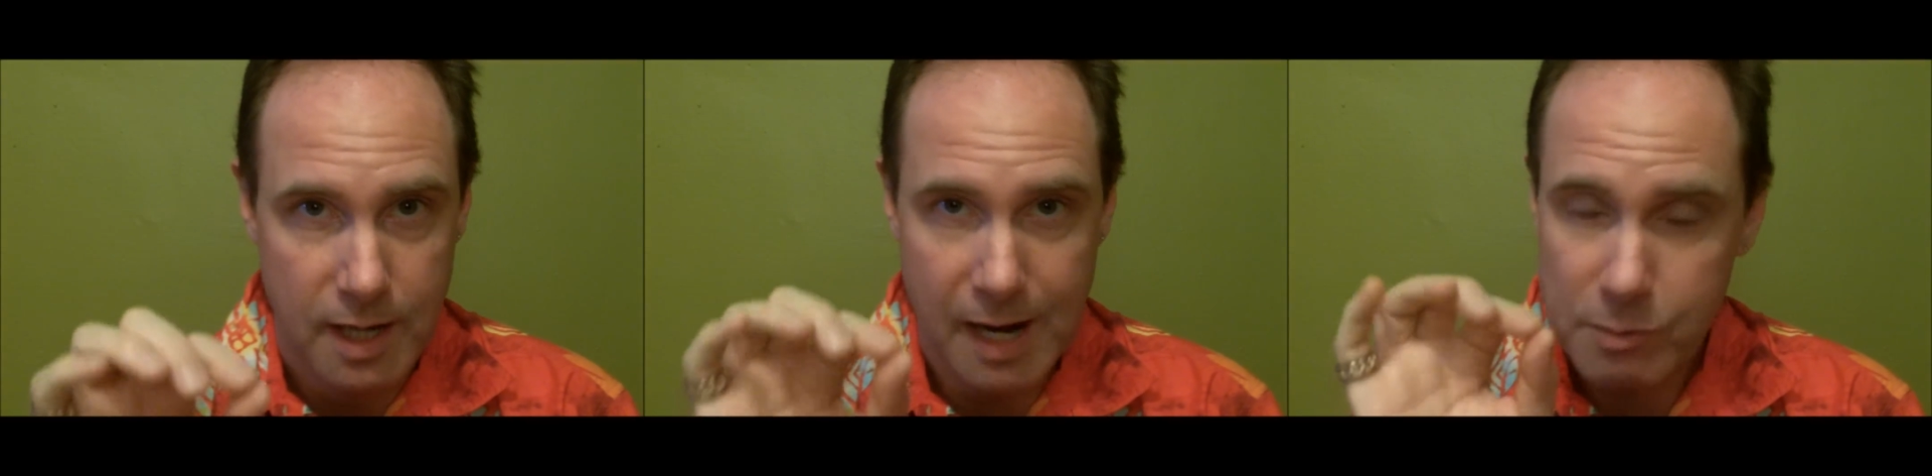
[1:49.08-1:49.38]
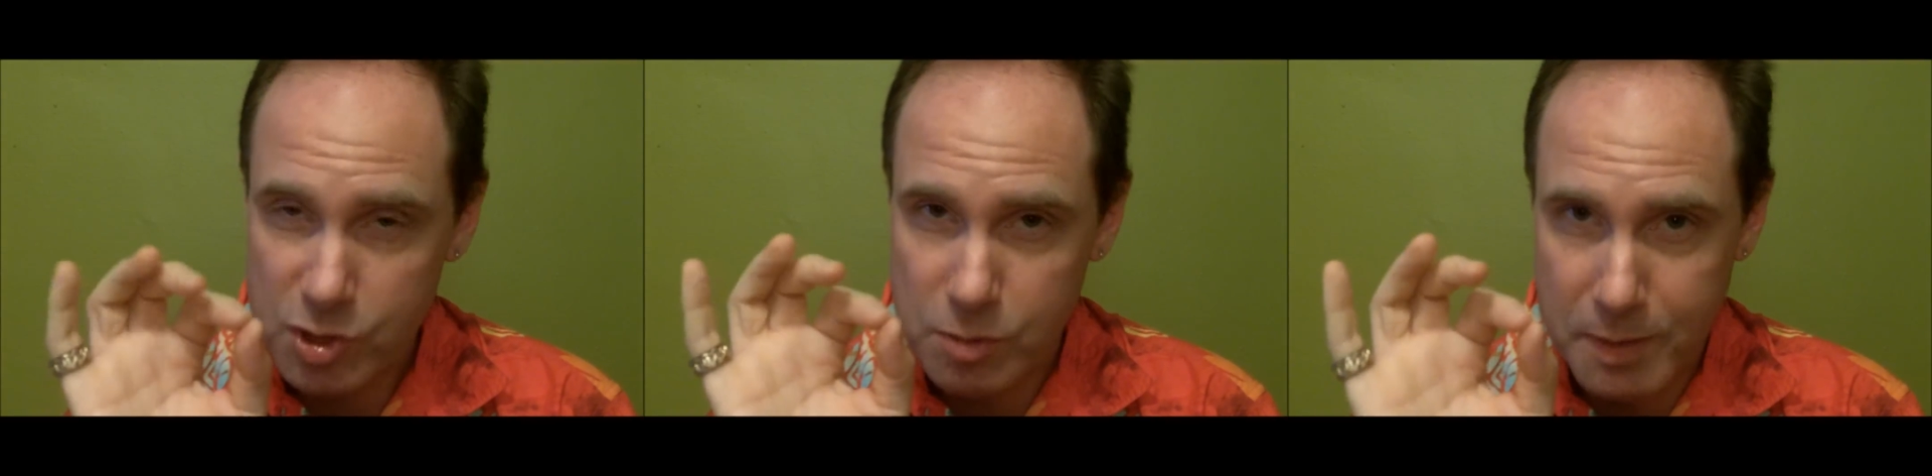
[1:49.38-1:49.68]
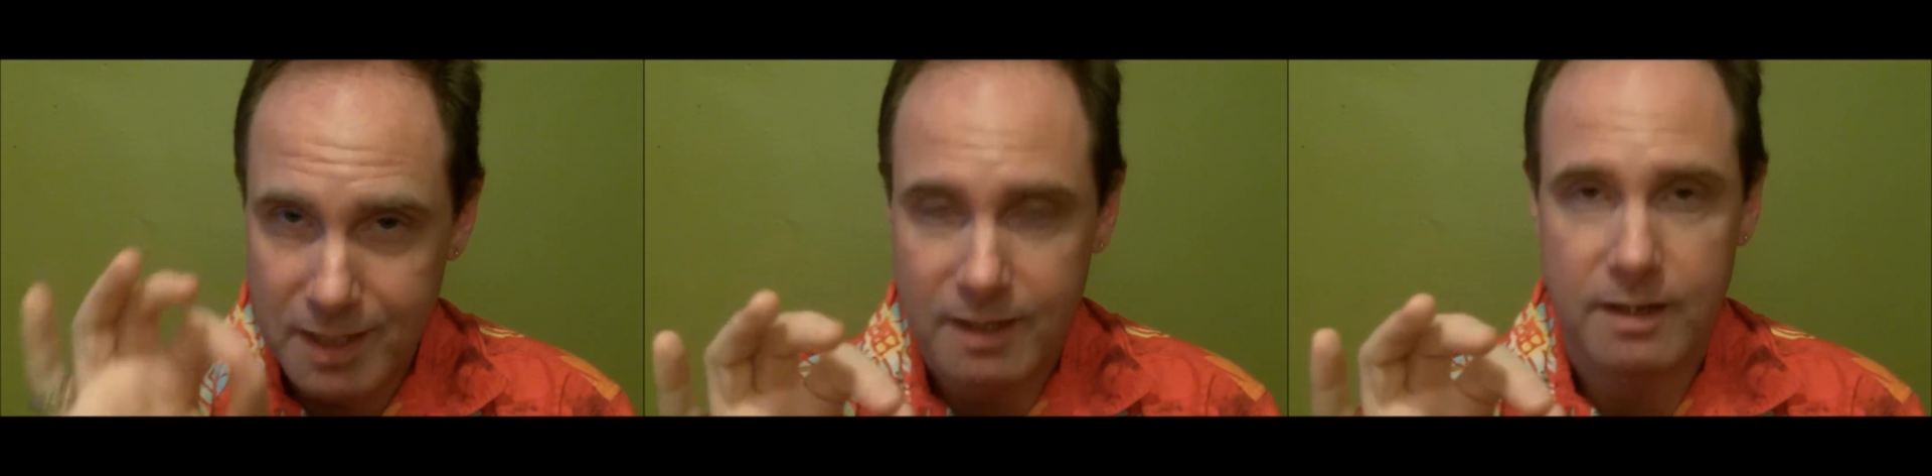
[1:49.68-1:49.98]
I was
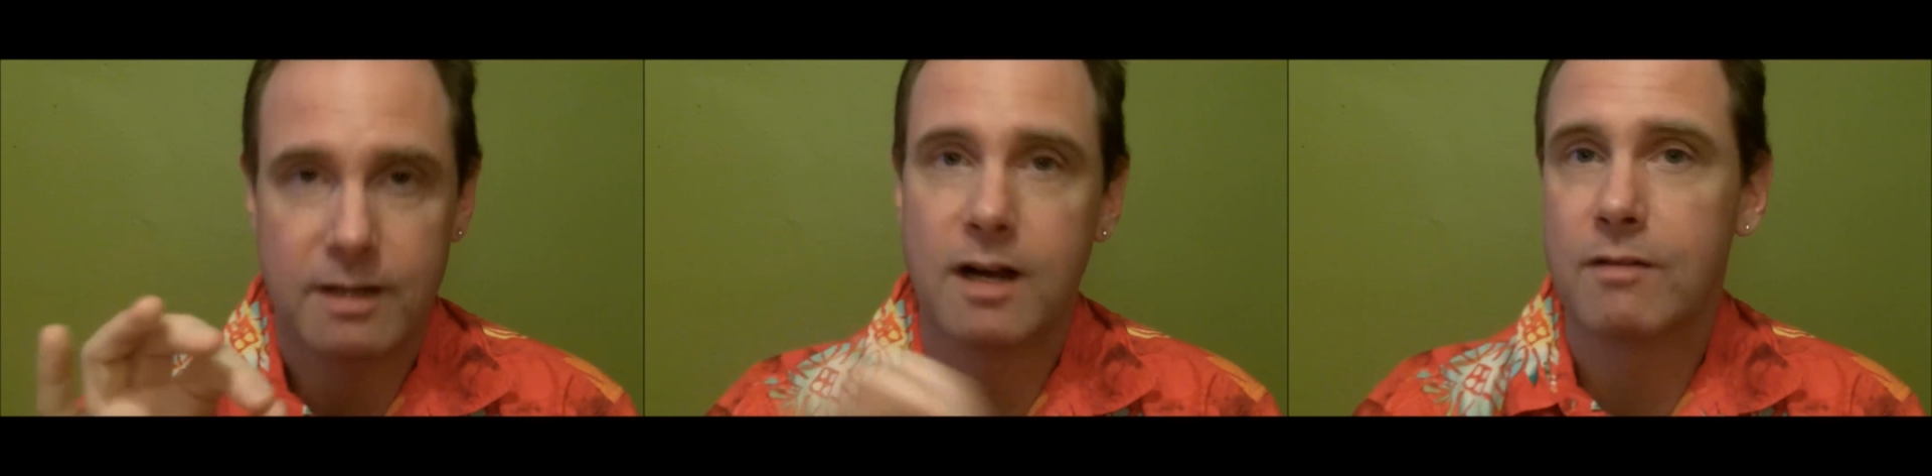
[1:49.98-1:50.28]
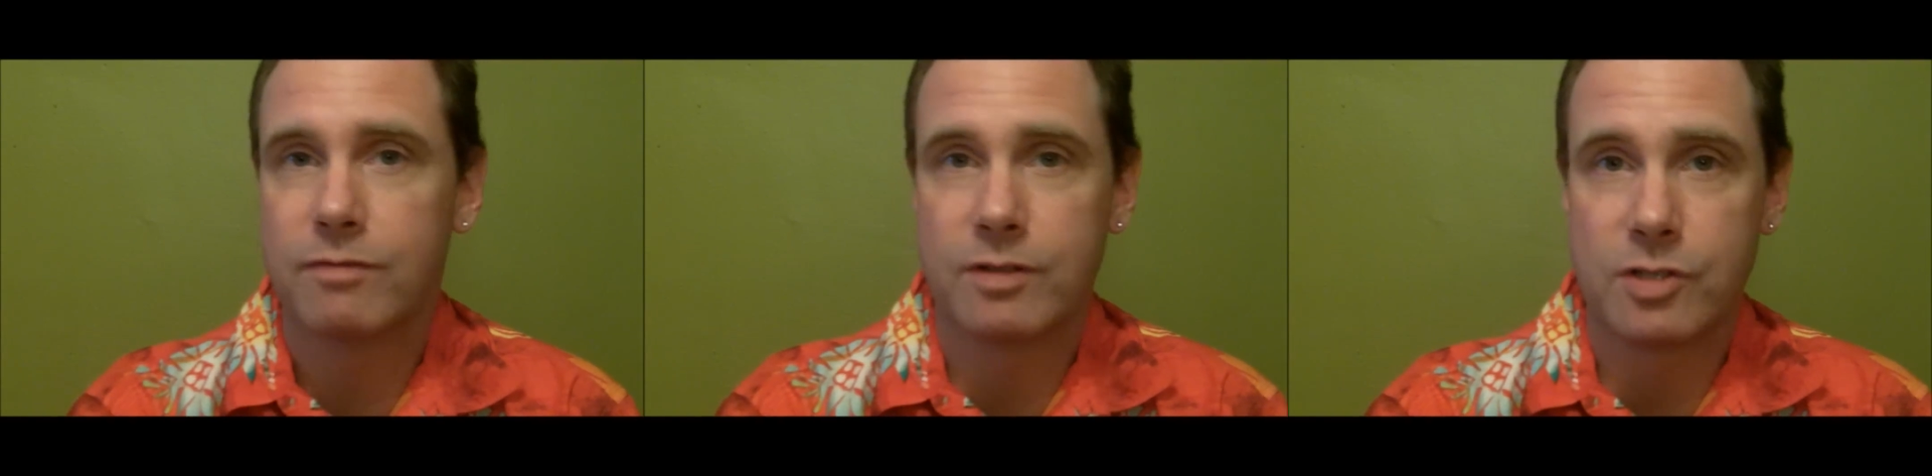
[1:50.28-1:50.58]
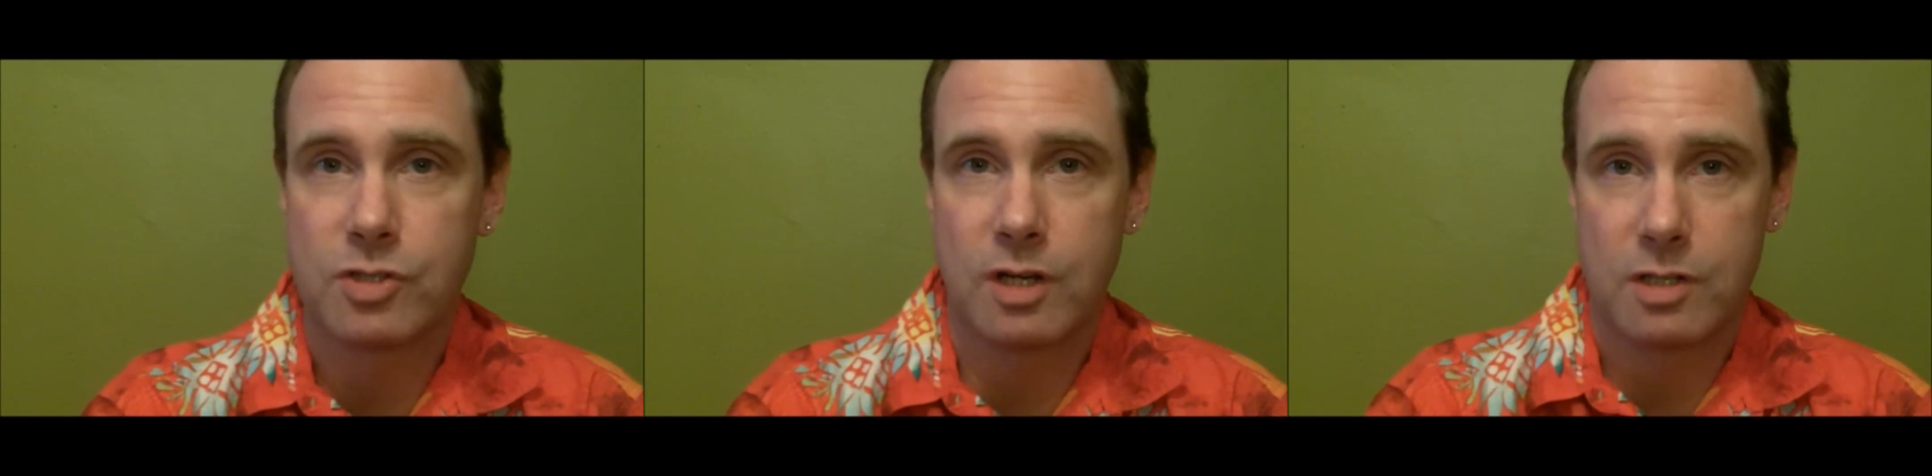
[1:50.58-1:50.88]
speaking at a
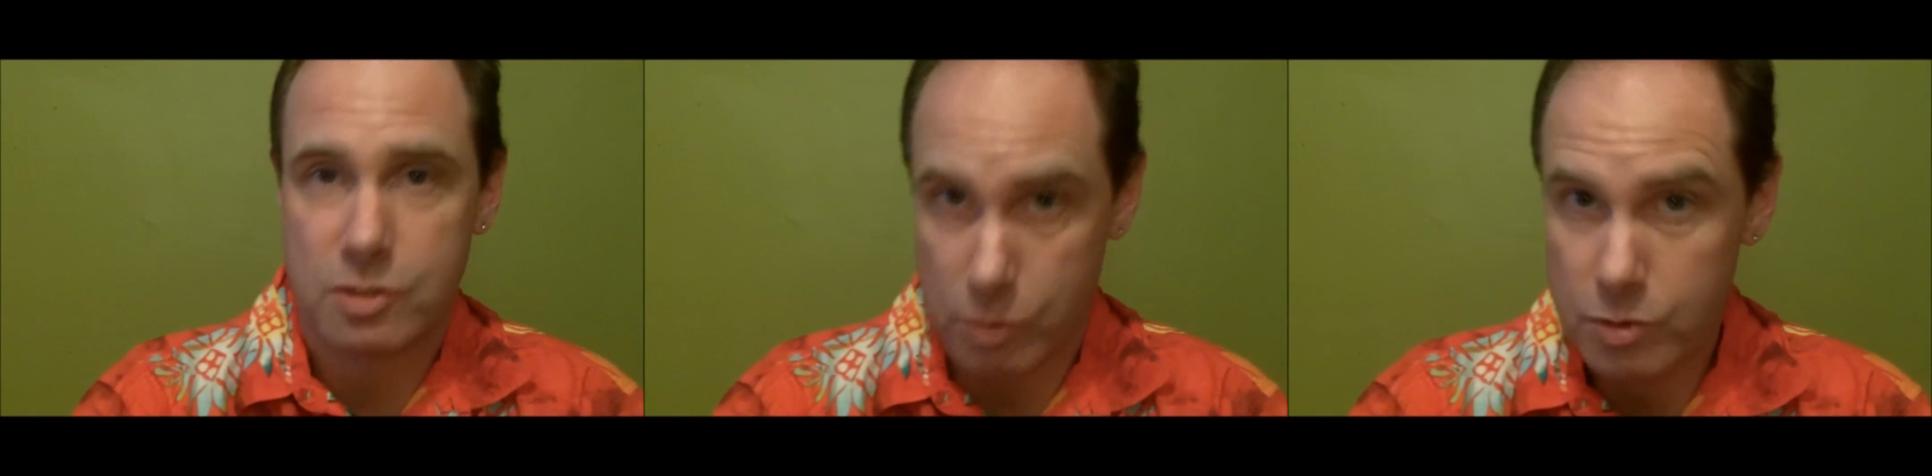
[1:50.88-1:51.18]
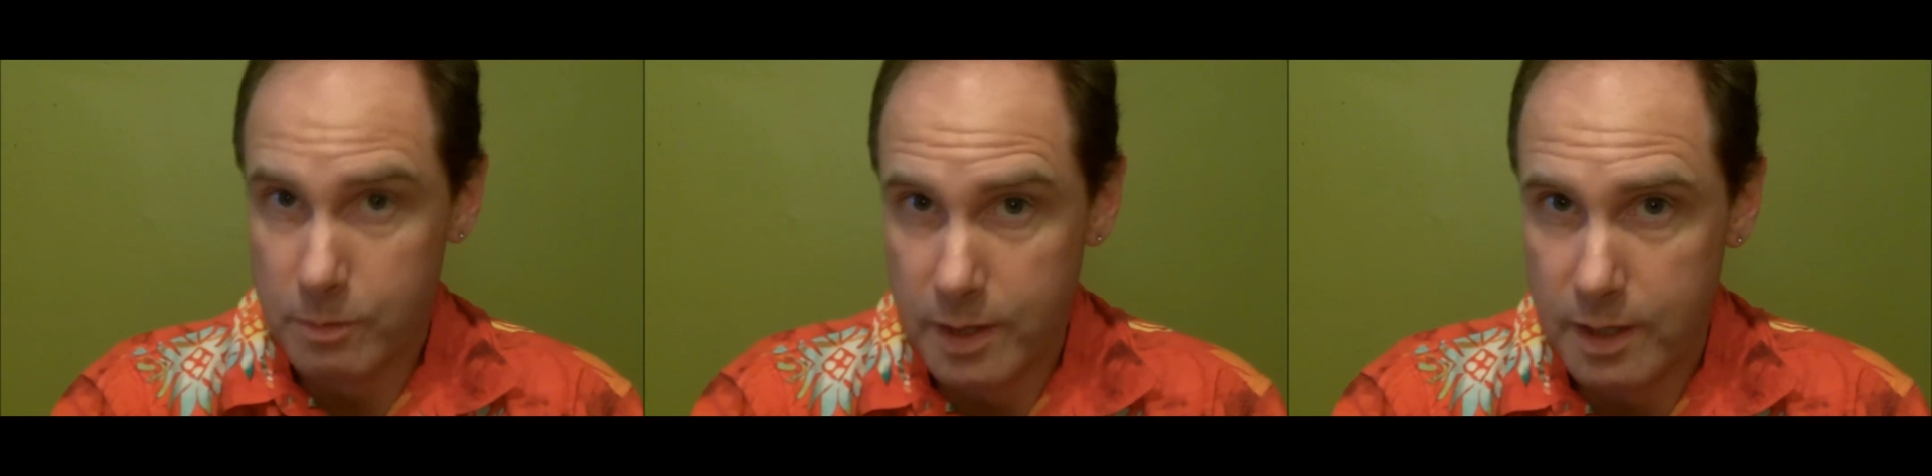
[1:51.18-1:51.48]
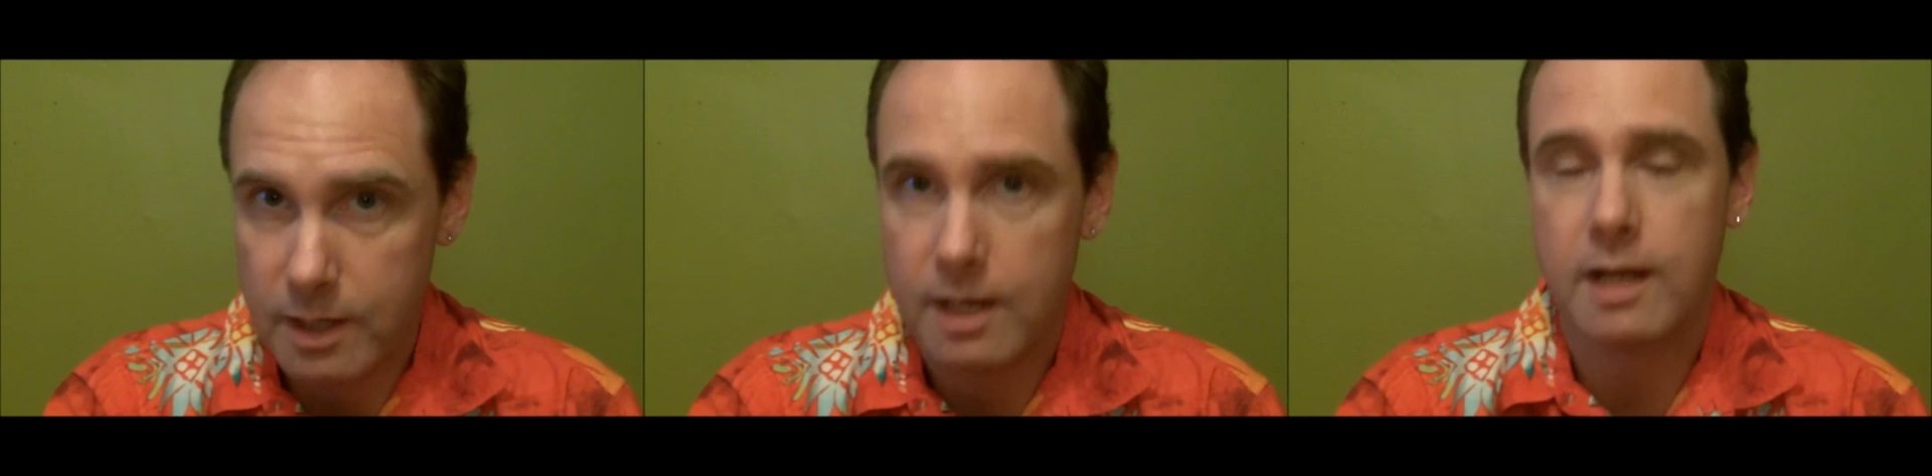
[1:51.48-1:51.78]
conference on social
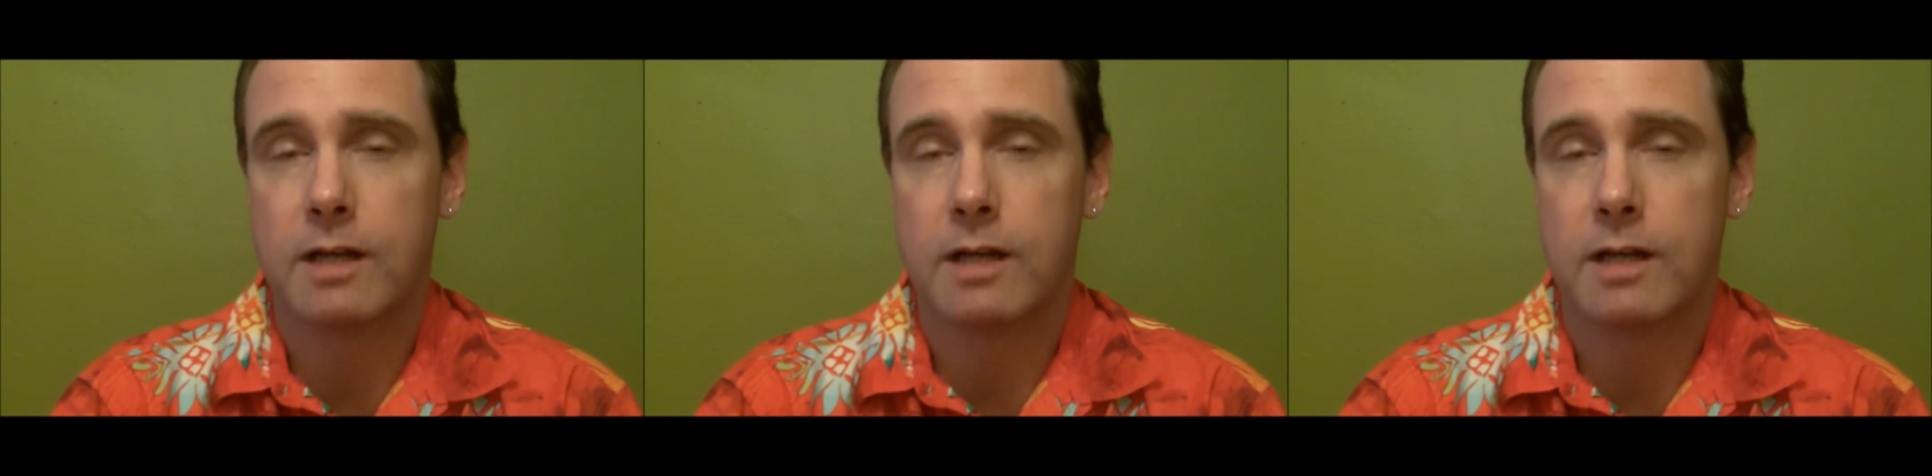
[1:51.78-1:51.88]
media